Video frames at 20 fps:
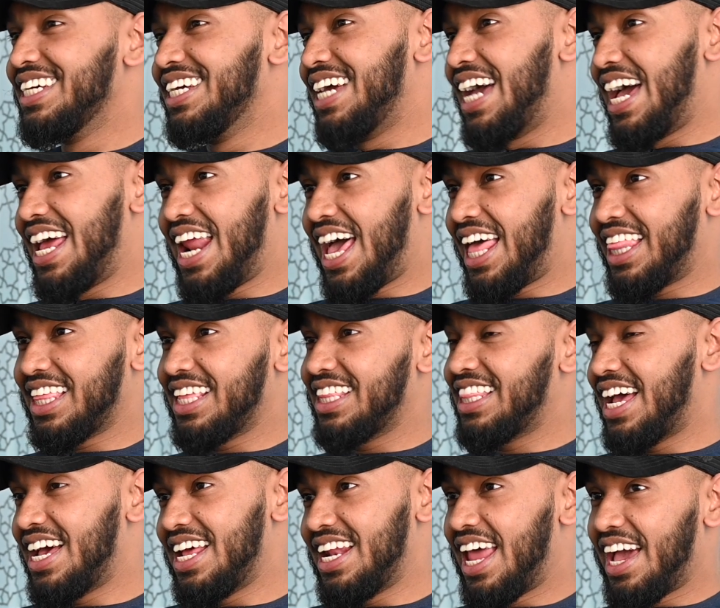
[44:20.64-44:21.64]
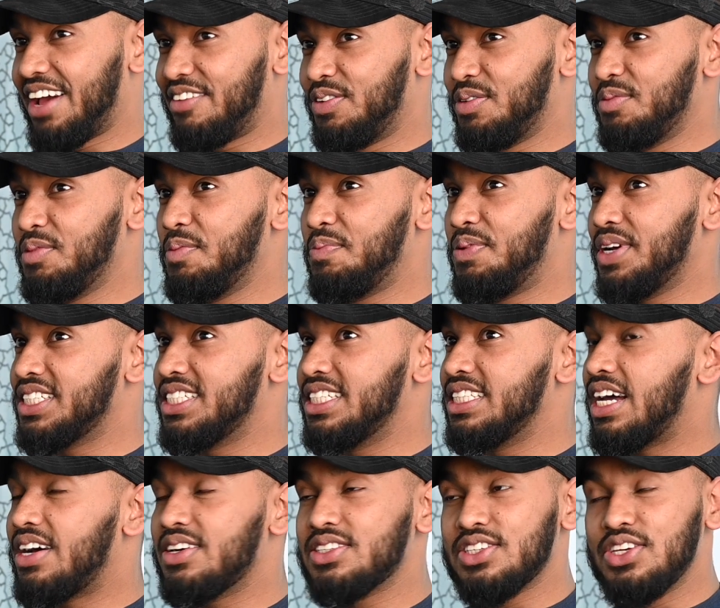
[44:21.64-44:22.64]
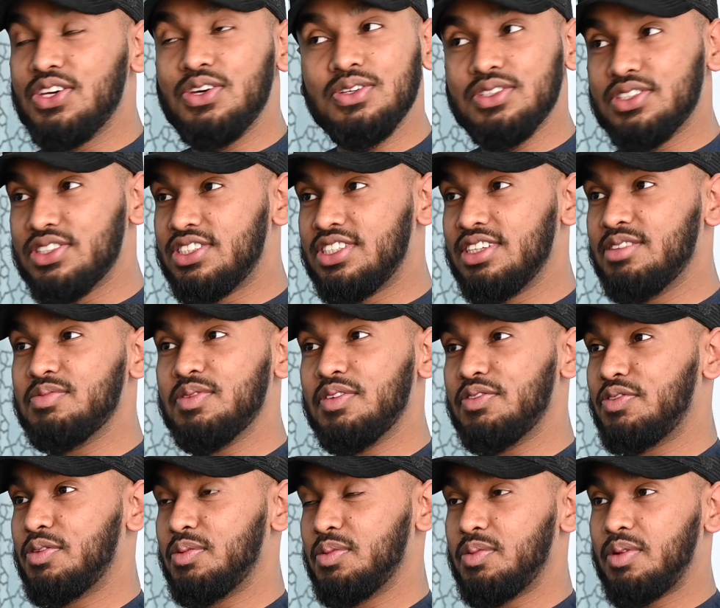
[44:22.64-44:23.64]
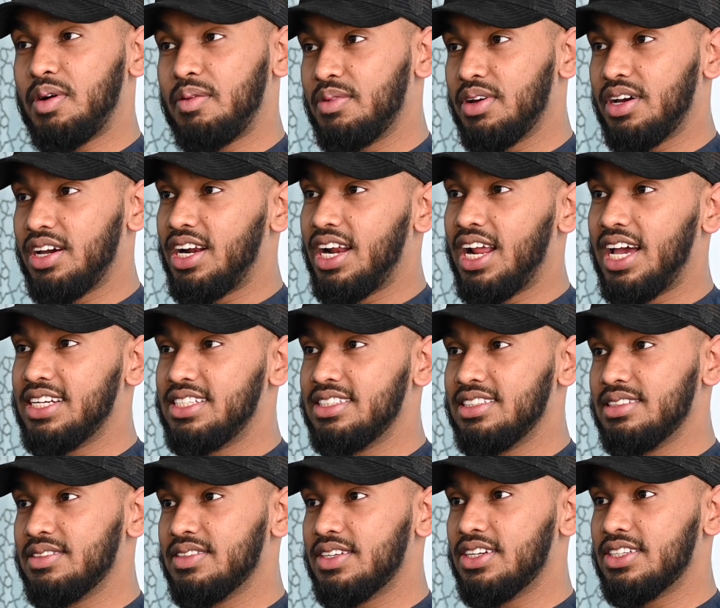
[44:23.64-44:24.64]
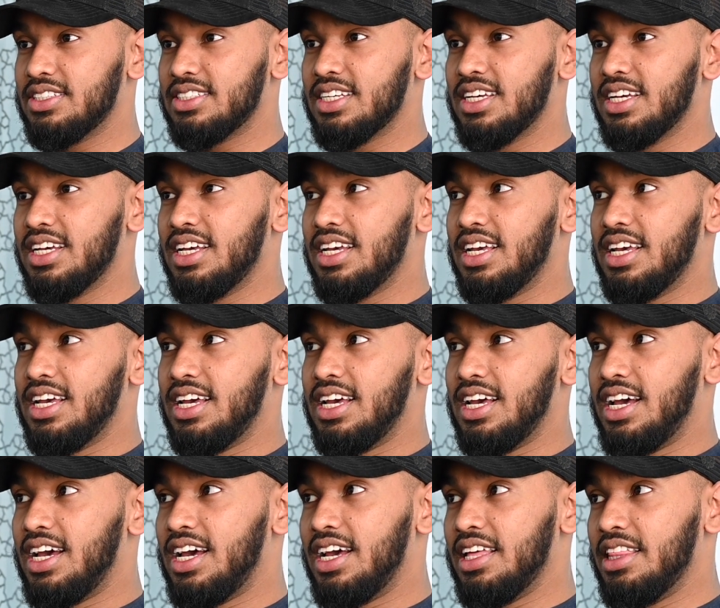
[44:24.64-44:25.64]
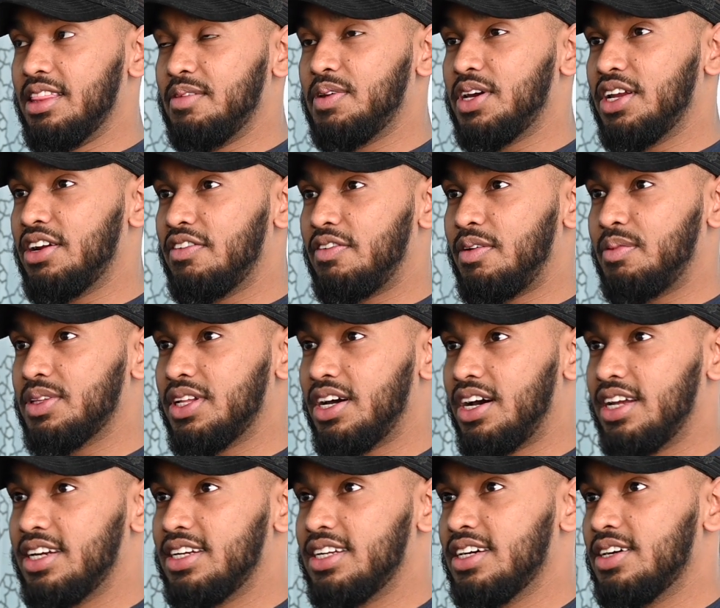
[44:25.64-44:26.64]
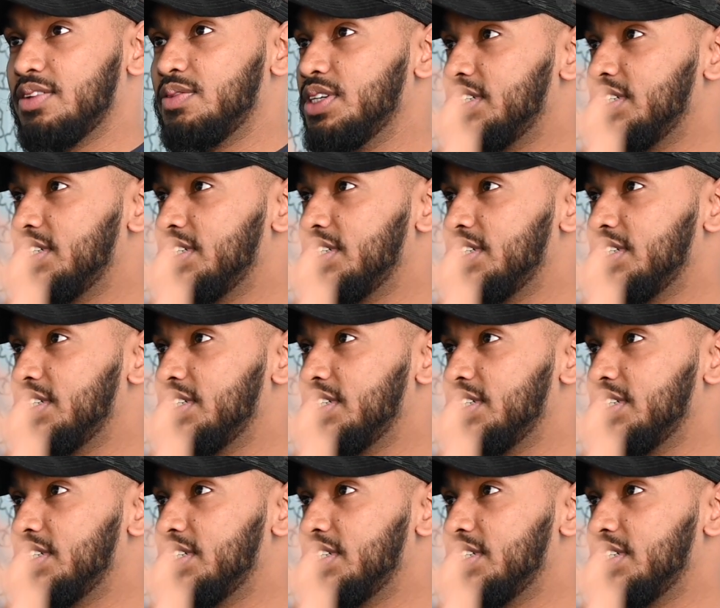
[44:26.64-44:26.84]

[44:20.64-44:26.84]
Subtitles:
And I think that, like, for me personally, that was a huge achievement for me, bro. I'm not gonna lie to you, because in the beginning of Ramadan, we